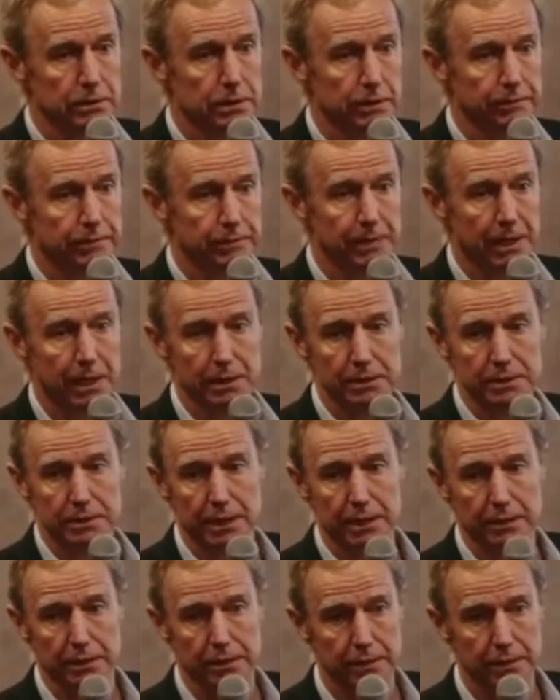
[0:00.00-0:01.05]
giving by
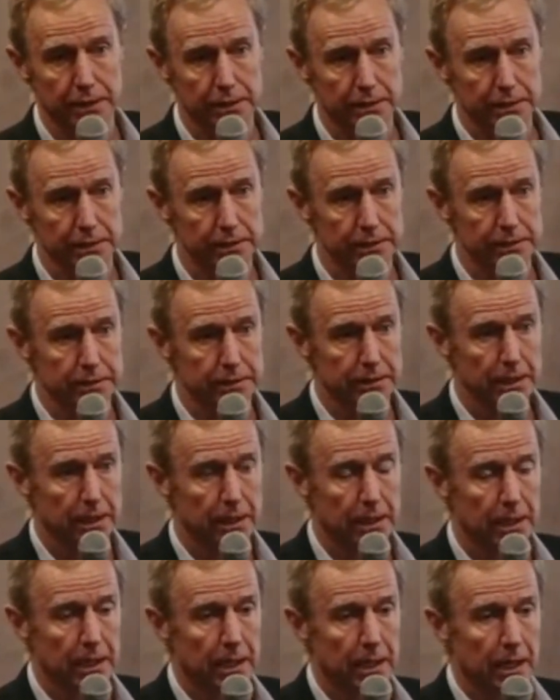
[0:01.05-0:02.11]
state-owned entities,
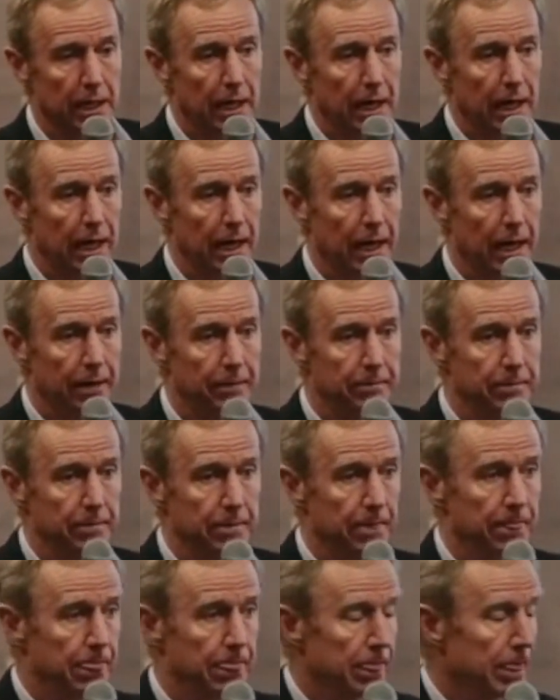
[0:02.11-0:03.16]
and
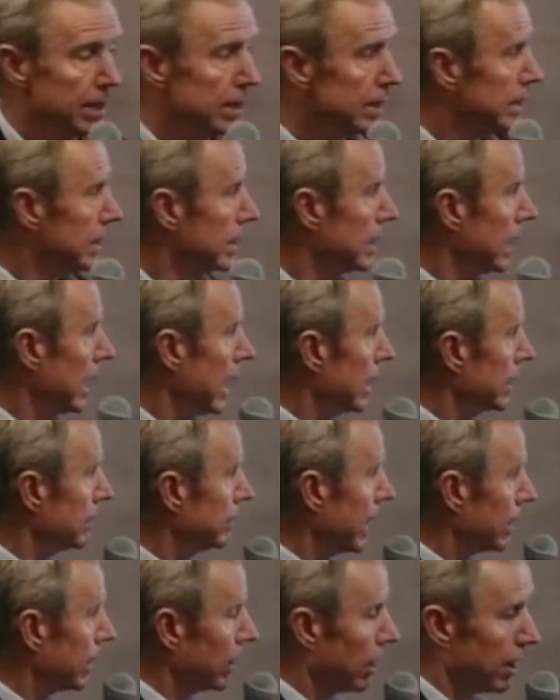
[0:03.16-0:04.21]

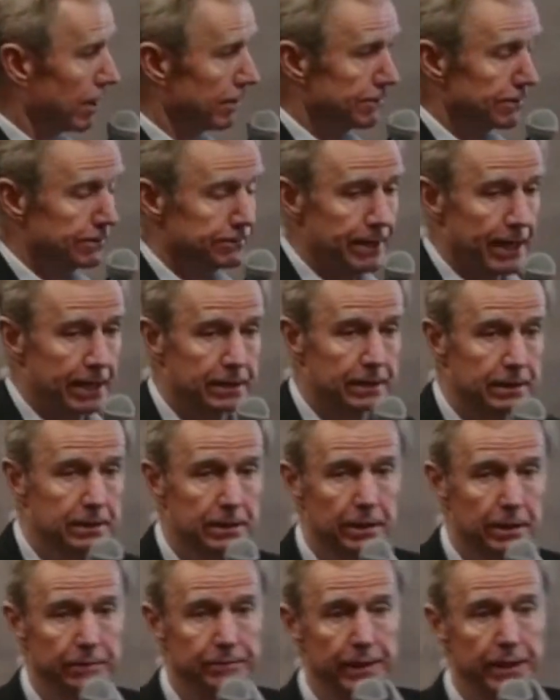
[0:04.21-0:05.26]
about half of that
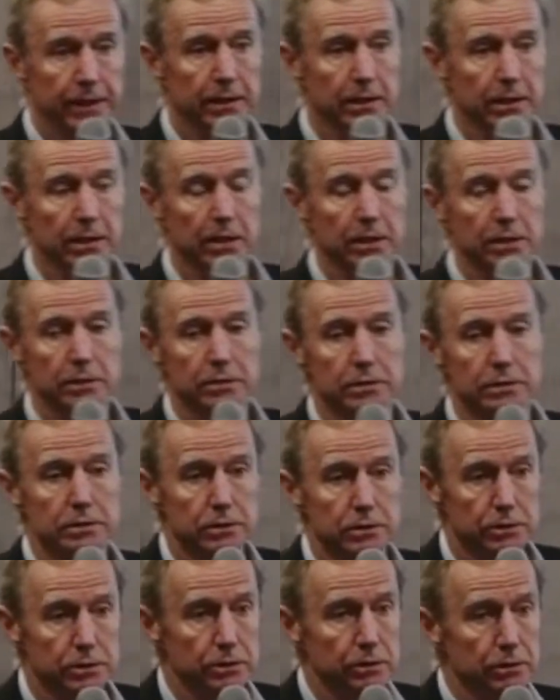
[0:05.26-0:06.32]
giving goes
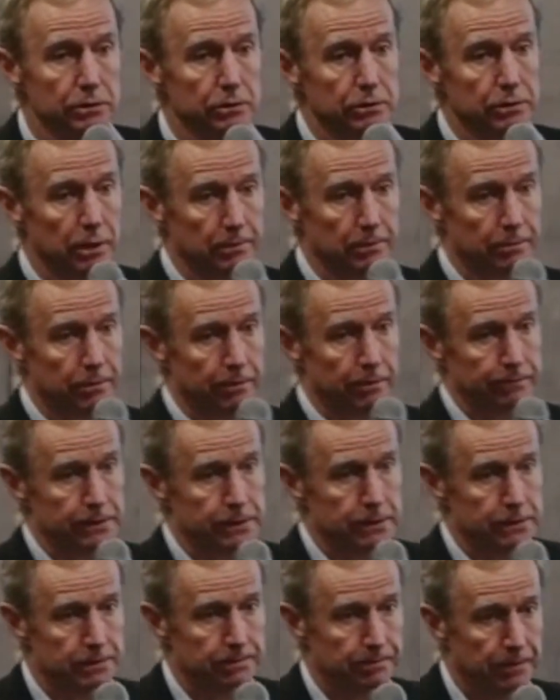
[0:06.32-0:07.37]
through
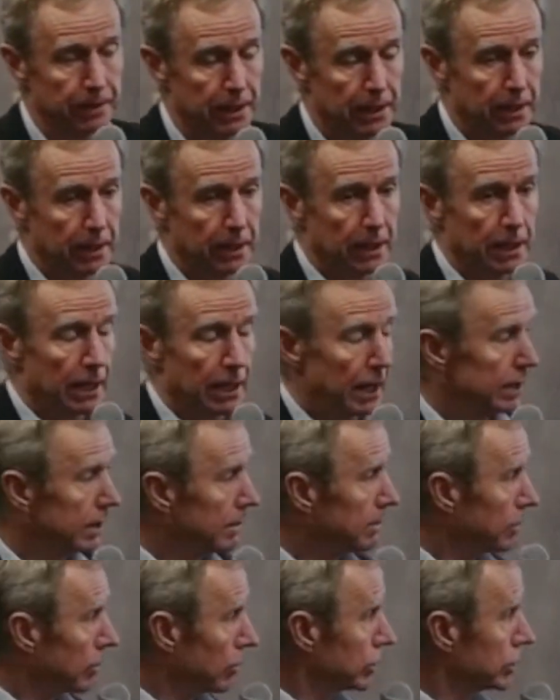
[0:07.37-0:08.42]
non-profits. And a
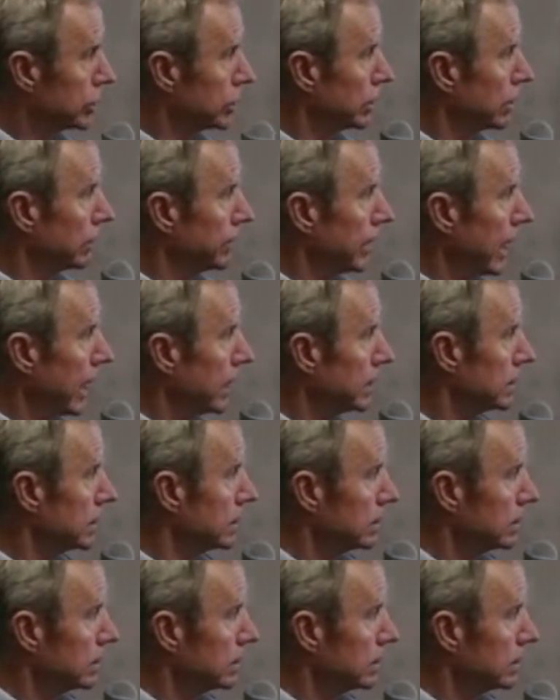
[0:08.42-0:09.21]
portion of that,